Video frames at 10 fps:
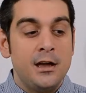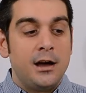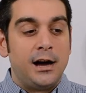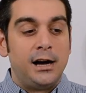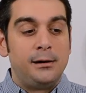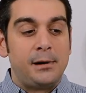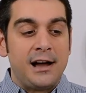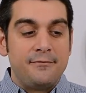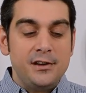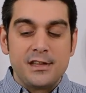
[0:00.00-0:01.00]

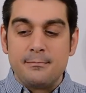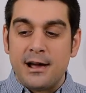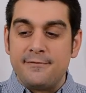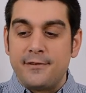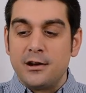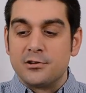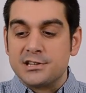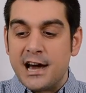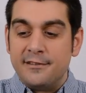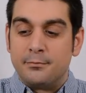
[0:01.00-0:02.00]
I feel that my fingers
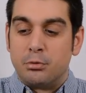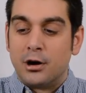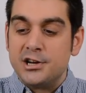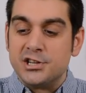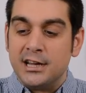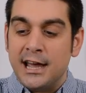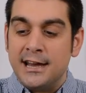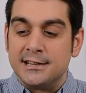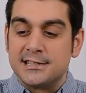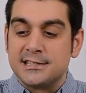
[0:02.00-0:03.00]
kind of brush
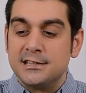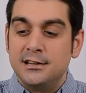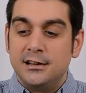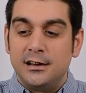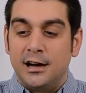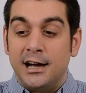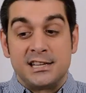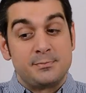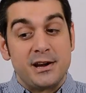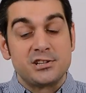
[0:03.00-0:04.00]
against,
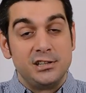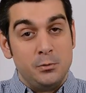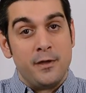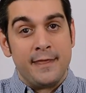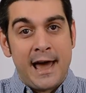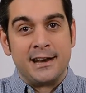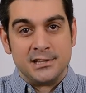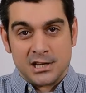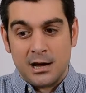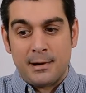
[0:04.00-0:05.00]
especially when that
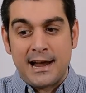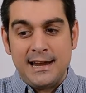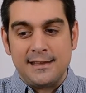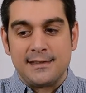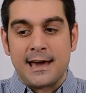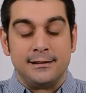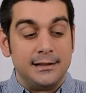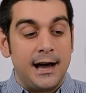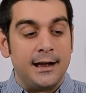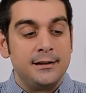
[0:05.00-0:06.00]
is up. I hit that a
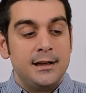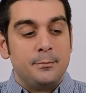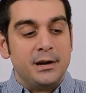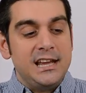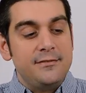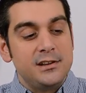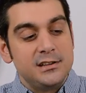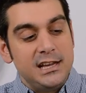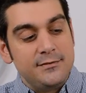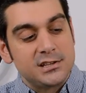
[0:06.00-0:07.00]
lot. But
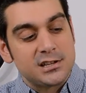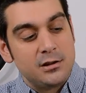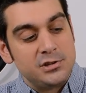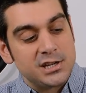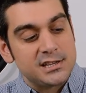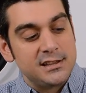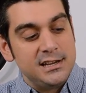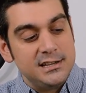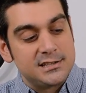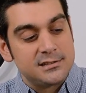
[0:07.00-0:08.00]
even so, just
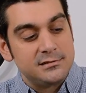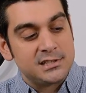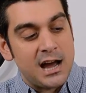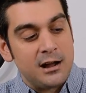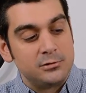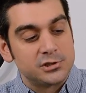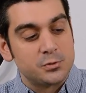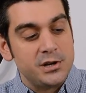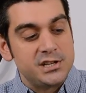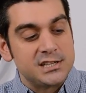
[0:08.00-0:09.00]
these toggle
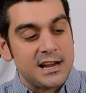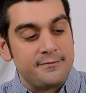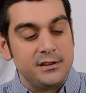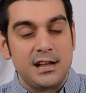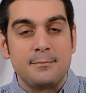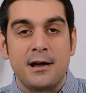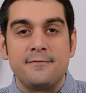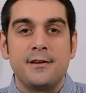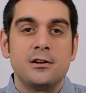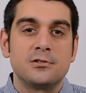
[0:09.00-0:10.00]
switches, I feel like my
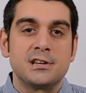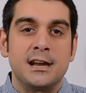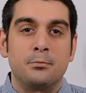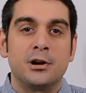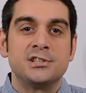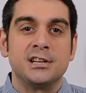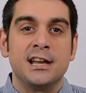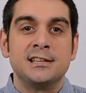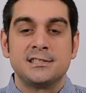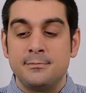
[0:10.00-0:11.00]
fingers kind of brush
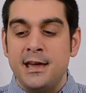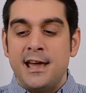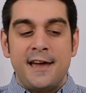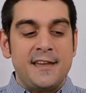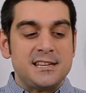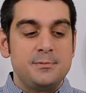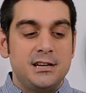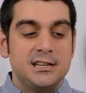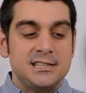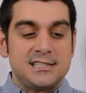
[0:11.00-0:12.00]
against them. And that's
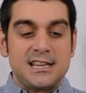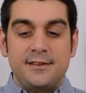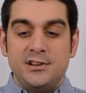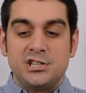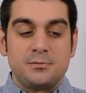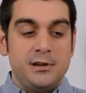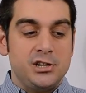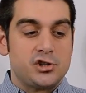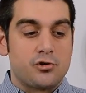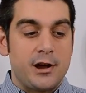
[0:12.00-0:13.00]
because instead of it just being
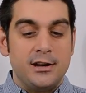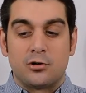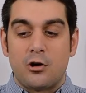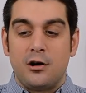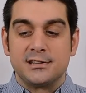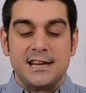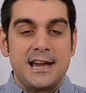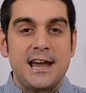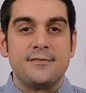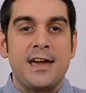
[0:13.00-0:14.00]
straight across, it
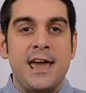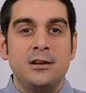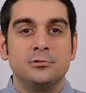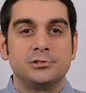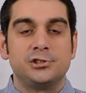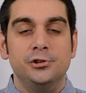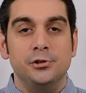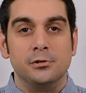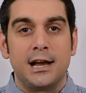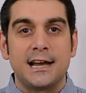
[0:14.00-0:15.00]
kind of angles to
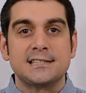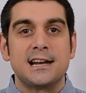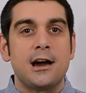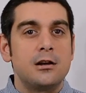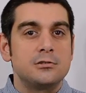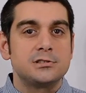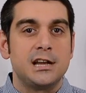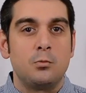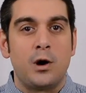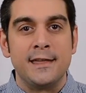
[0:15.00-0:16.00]
you. Like I said, I
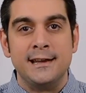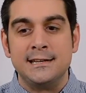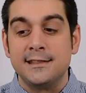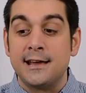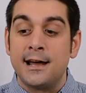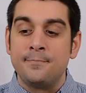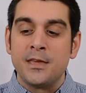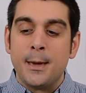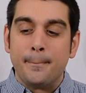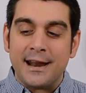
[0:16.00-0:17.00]
understand why they did that,
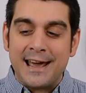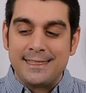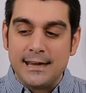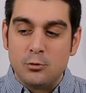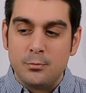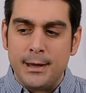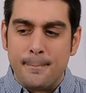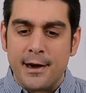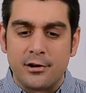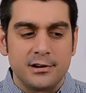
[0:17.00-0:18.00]
but I think it would be a
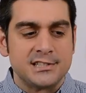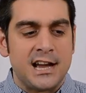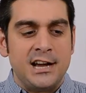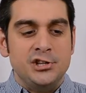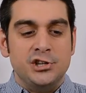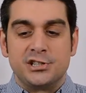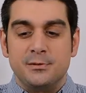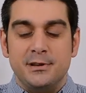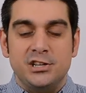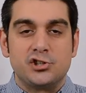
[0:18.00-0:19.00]
better design just to
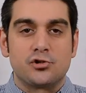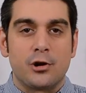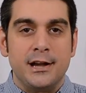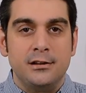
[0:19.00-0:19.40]
be straight